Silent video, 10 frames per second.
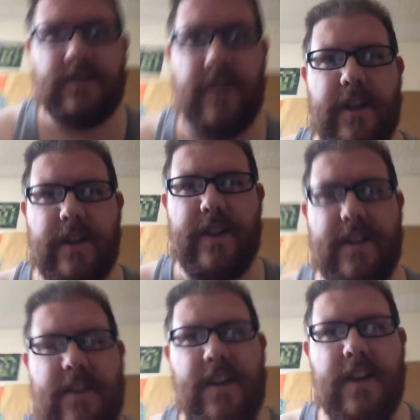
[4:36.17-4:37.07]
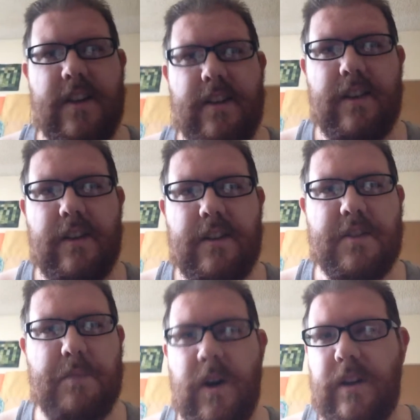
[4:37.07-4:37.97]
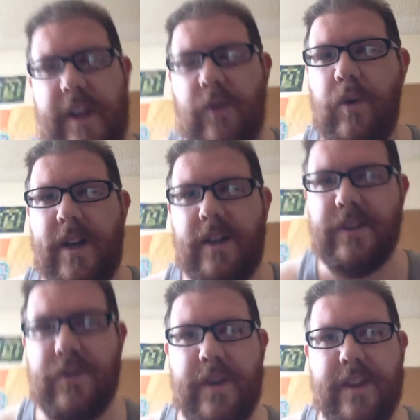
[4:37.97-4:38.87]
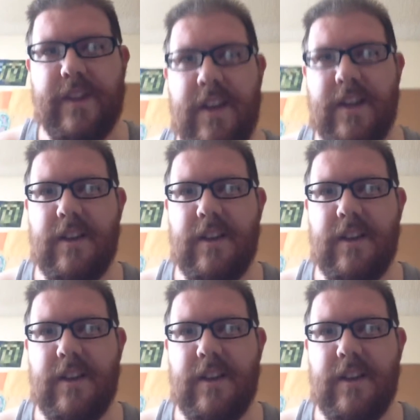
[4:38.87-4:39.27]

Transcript: this sparkly quilt with